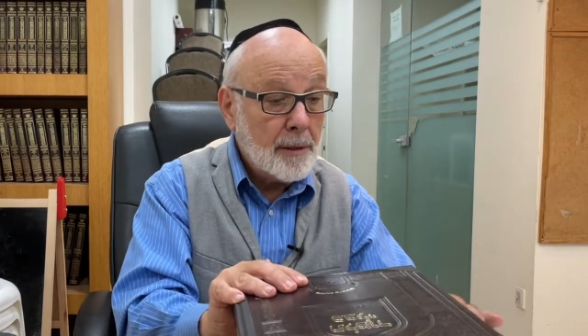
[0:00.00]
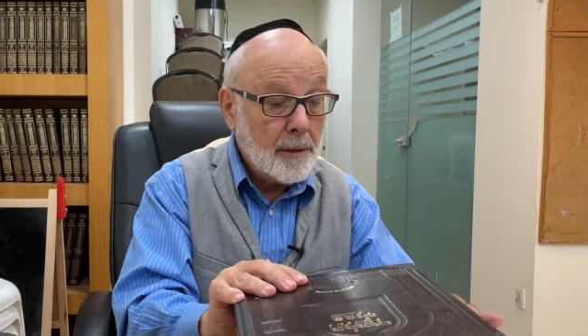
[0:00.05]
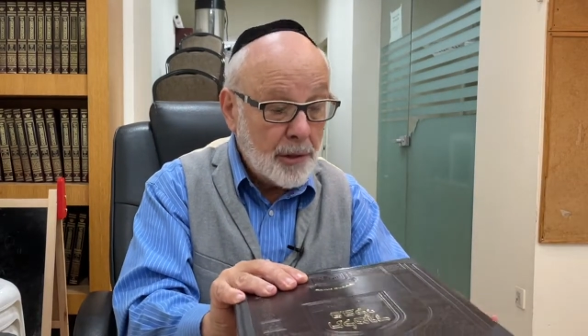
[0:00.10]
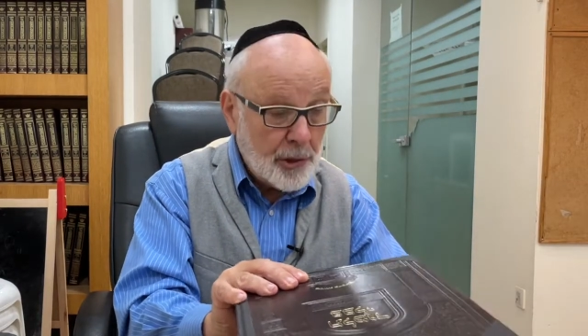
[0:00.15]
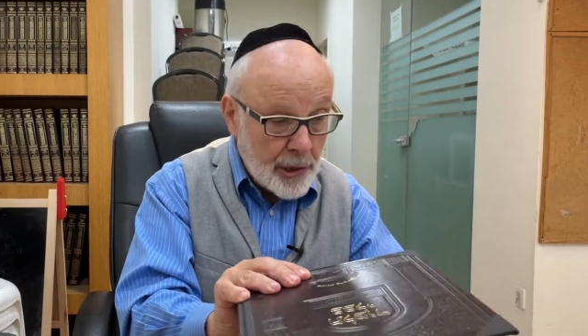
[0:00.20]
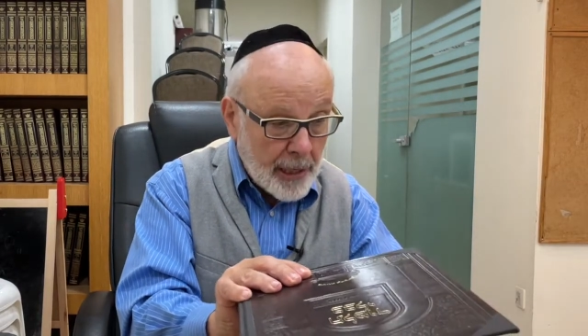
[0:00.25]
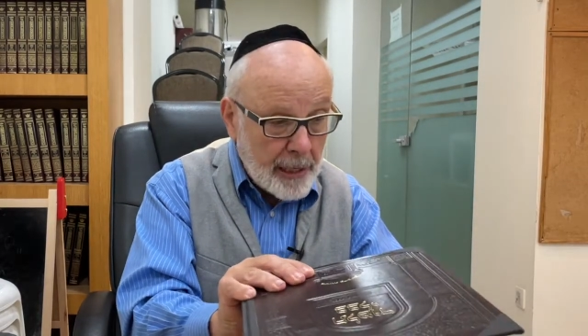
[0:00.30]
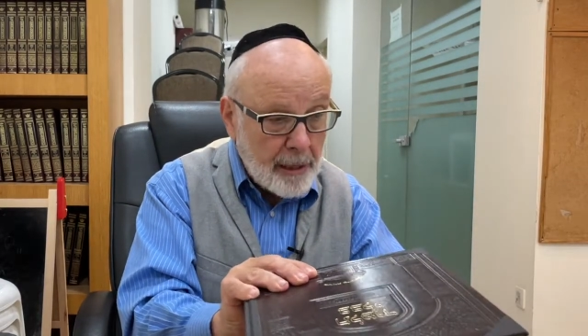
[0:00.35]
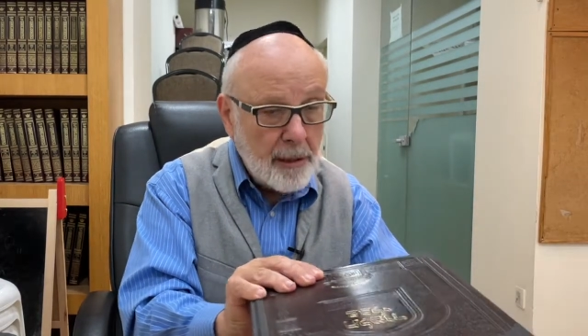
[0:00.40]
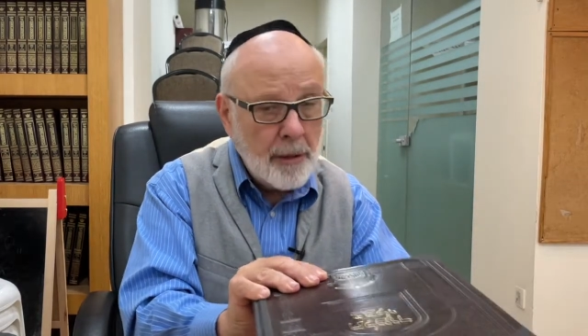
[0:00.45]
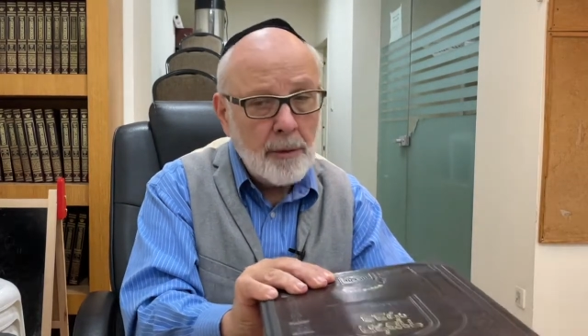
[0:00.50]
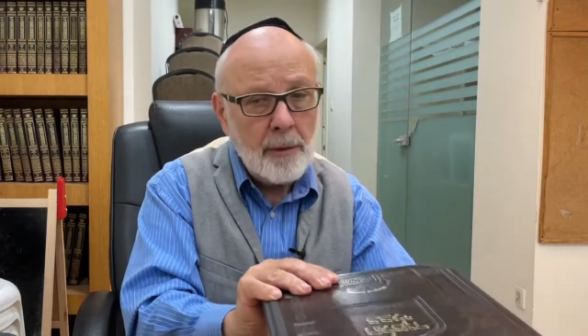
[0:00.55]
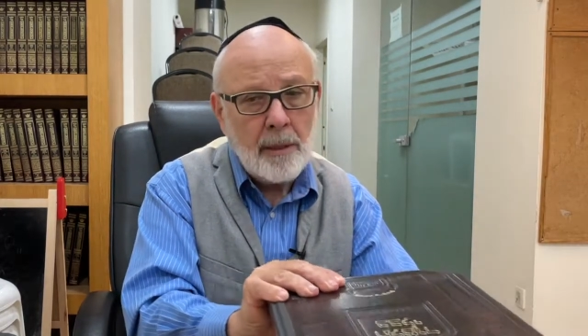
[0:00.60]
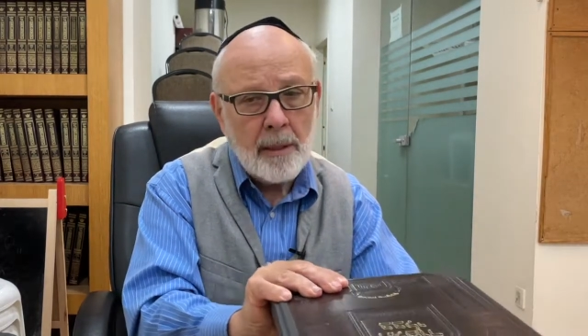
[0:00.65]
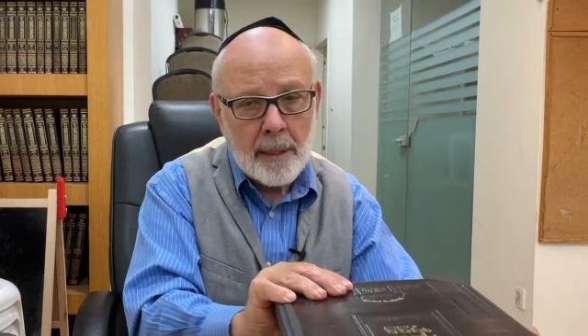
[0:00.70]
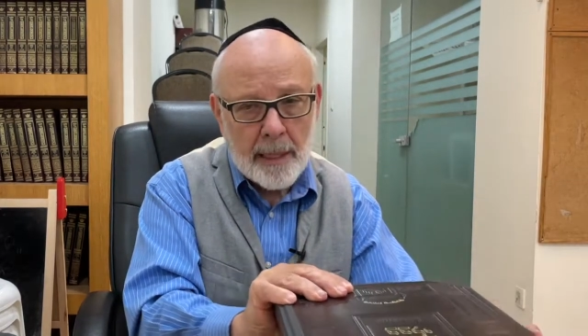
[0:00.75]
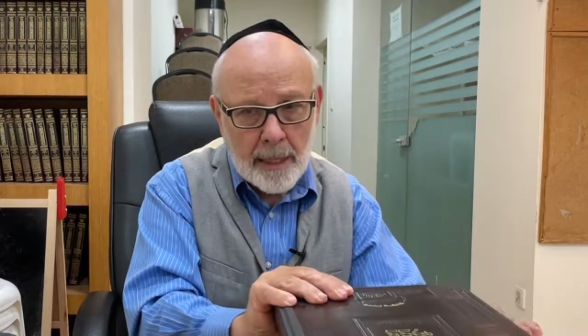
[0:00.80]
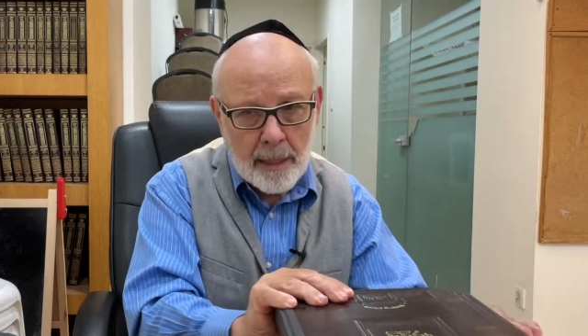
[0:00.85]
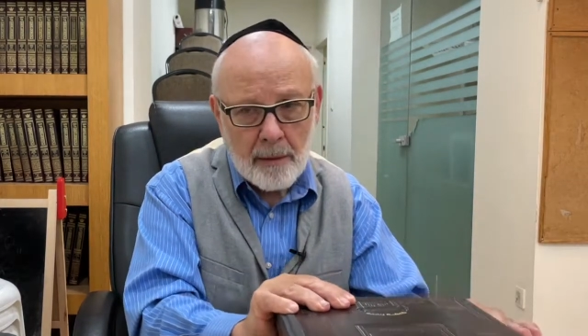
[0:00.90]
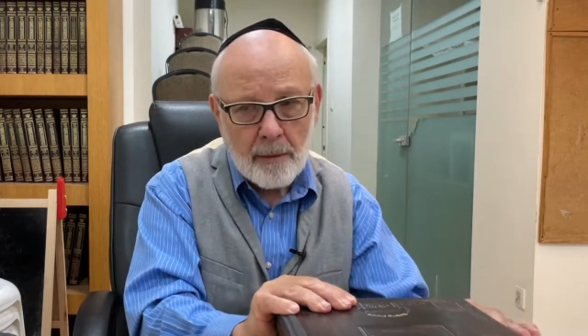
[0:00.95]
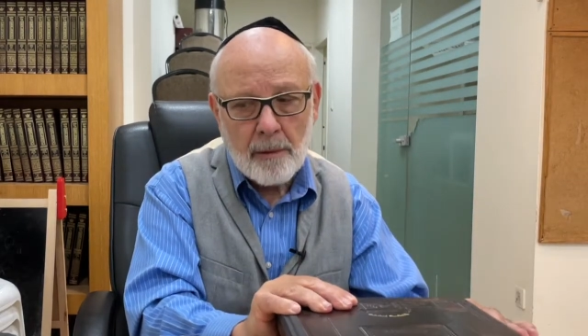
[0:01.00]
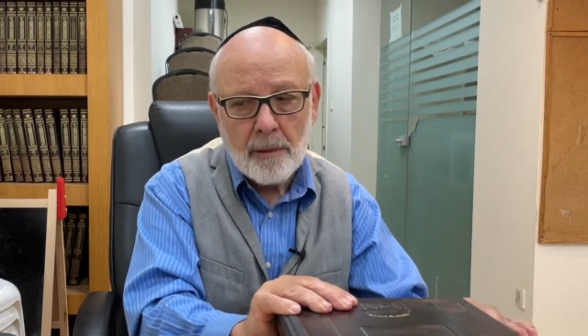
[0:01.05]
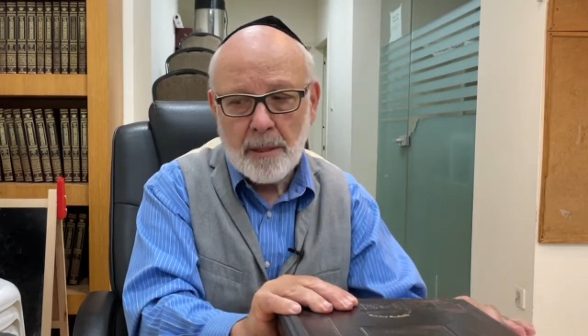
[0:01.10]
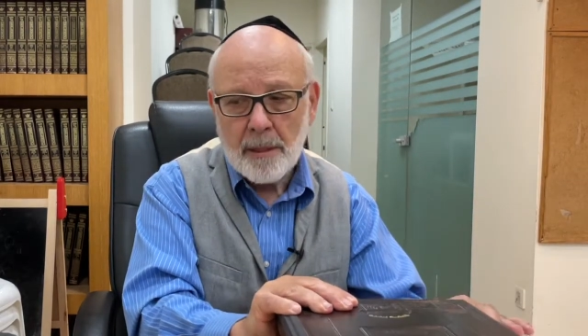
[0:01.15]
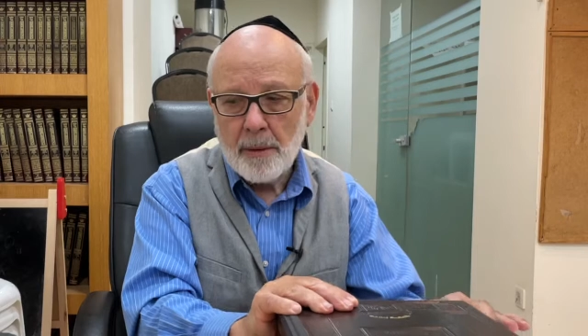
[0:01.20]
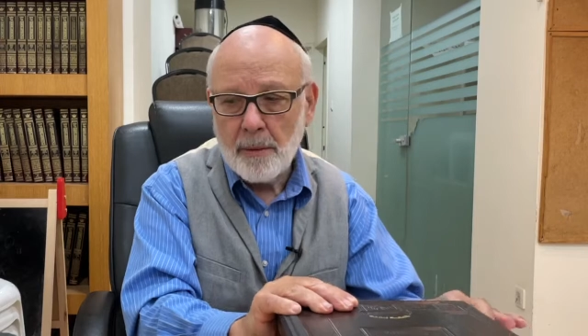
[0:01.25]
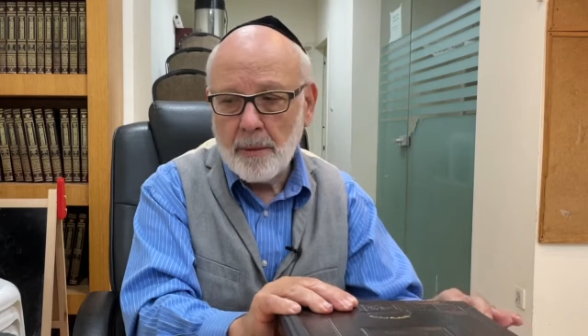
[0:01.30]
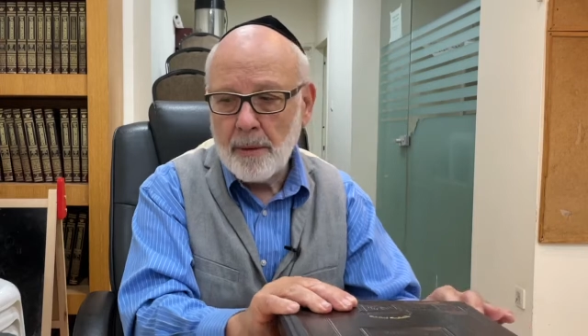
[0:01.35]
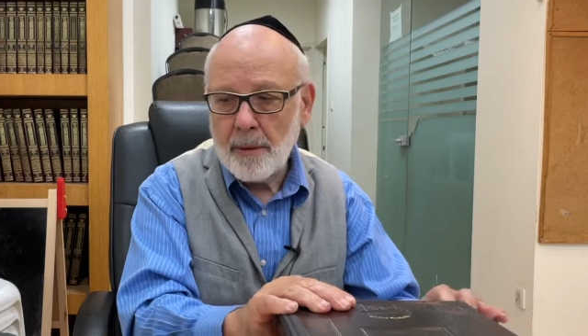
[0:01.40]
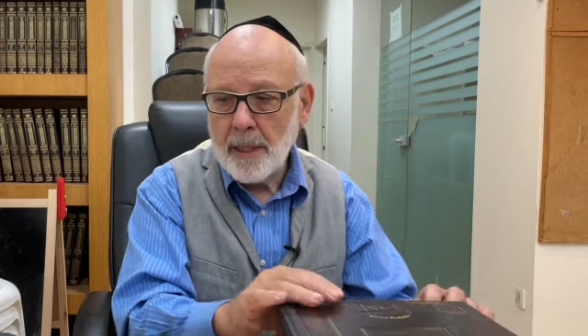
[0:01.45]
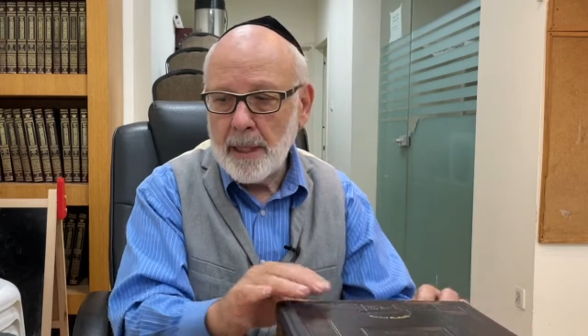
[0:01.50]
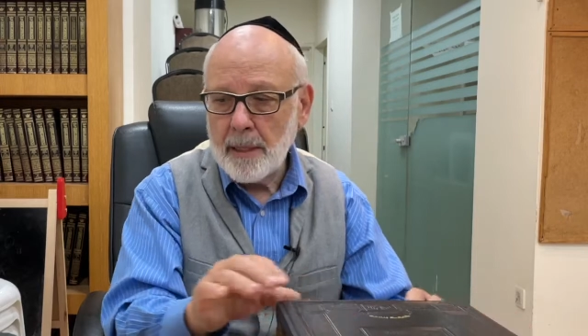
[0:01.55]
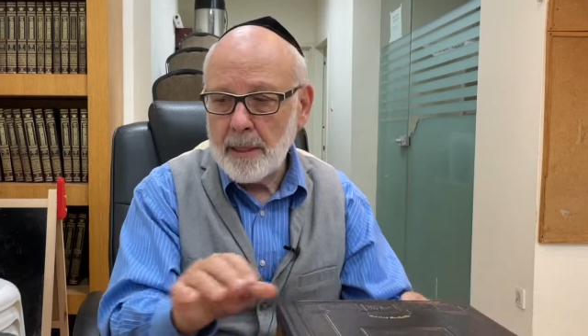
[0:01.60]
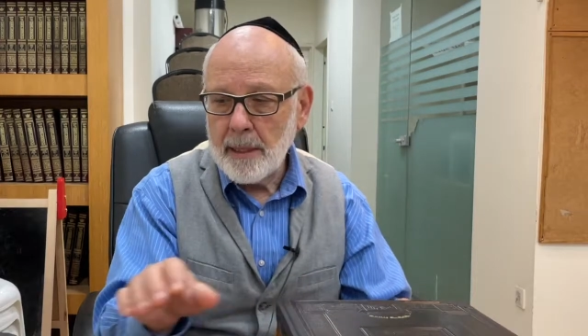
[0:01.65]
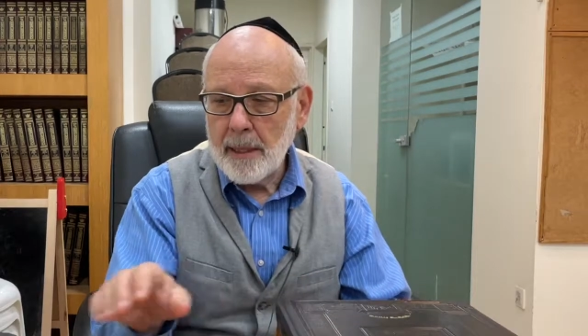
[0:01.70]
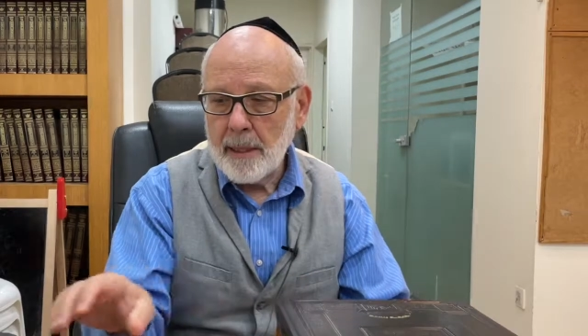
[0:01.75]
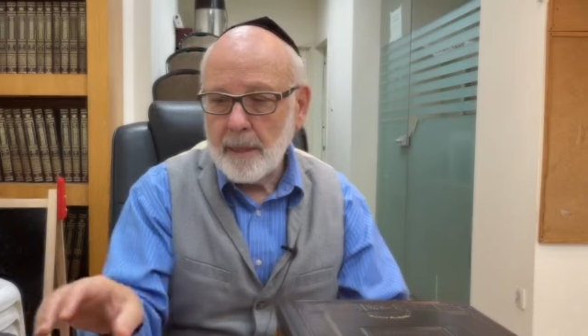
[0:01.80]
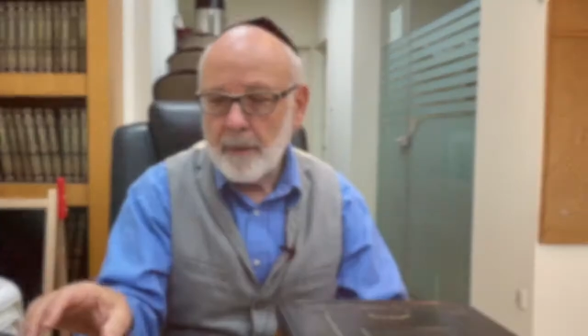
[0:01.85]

genuine and also authentic.